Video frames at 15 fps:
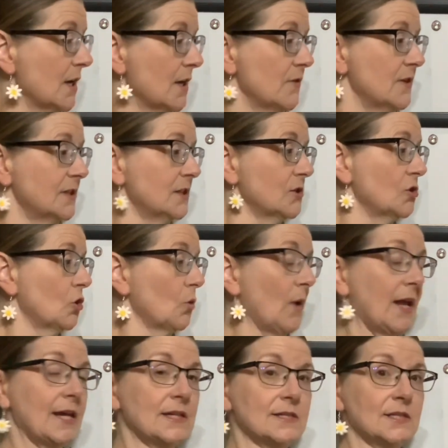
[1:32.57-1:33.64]
This is
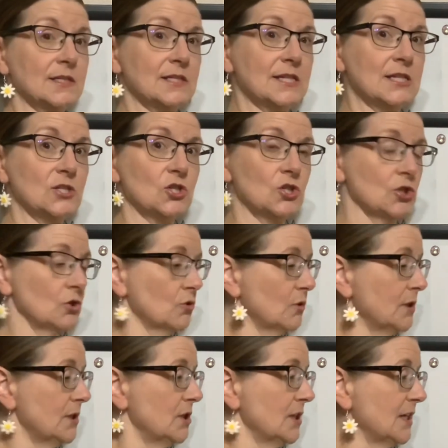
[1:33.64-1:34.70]
great to teach
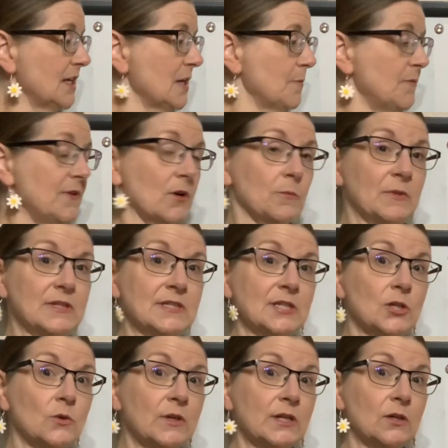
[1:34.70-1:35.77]
children to keep their
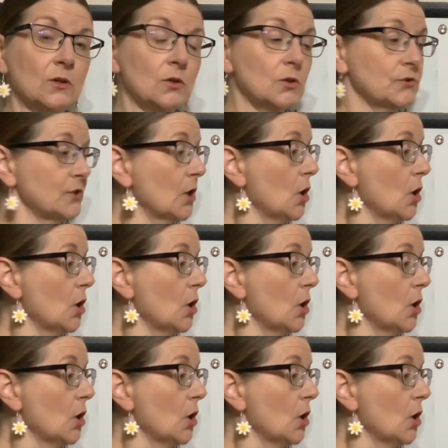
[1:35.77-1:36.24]
materials